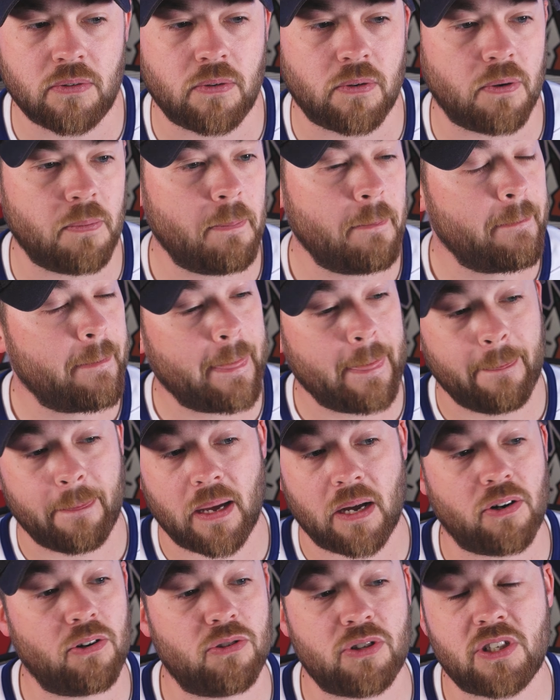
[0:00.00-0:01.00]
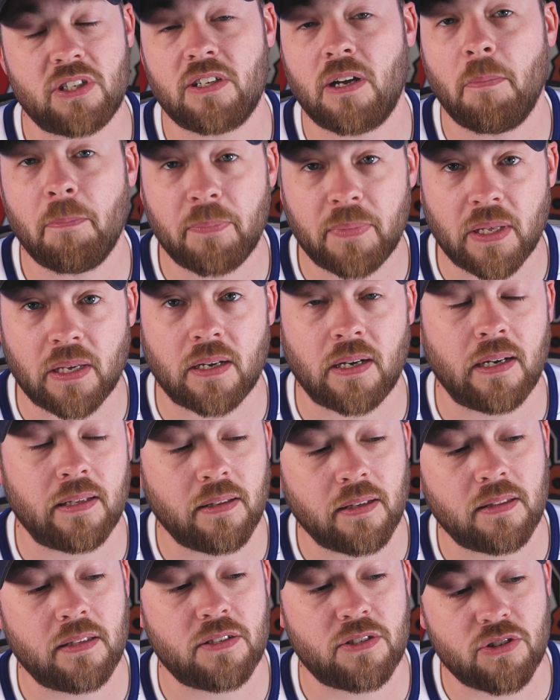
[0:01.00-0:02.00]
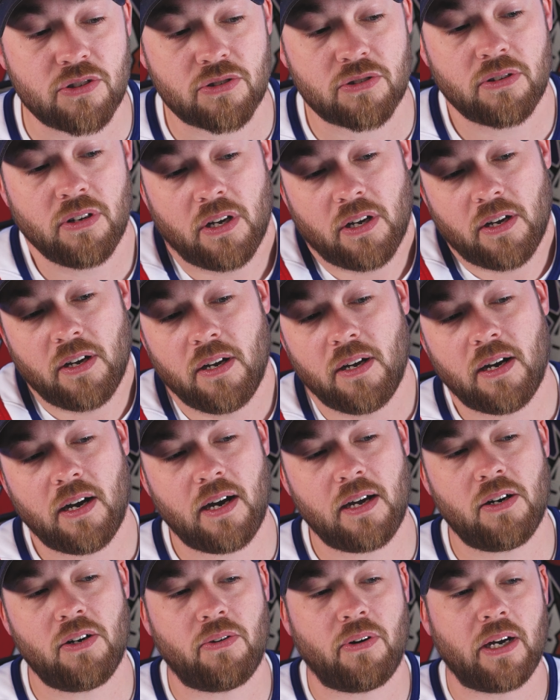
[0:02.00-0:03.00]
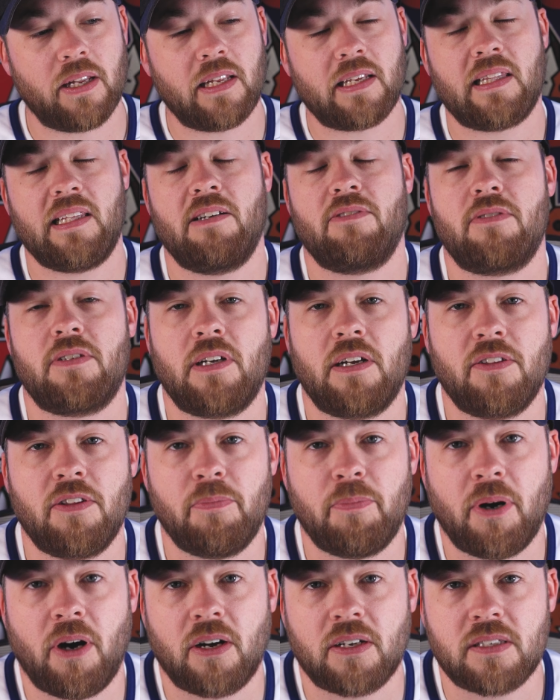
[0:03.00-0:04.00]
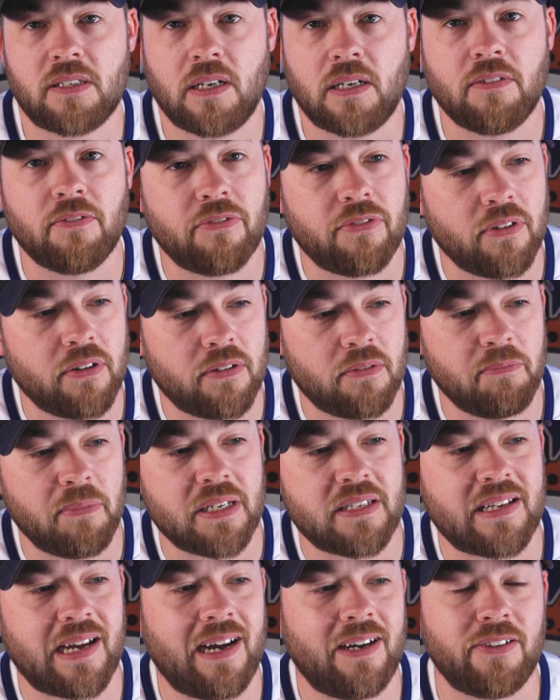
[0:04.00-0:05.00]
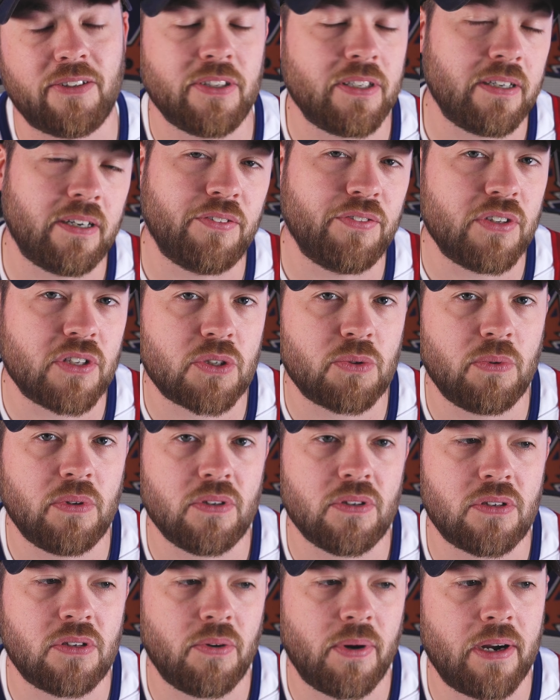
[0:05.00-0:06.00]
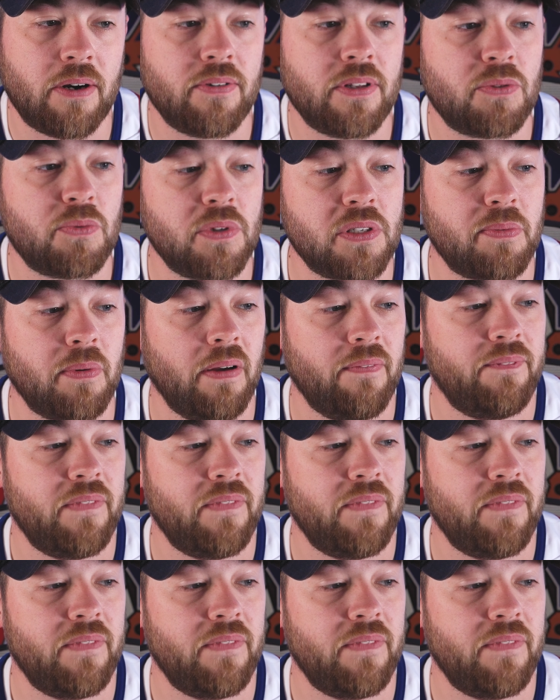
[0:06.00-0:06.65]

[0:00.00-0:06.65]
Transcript: or, I don't know, something, I think this is, I don't know, I like the outside of the box kind of mentality on this one. So Aaron, this one's my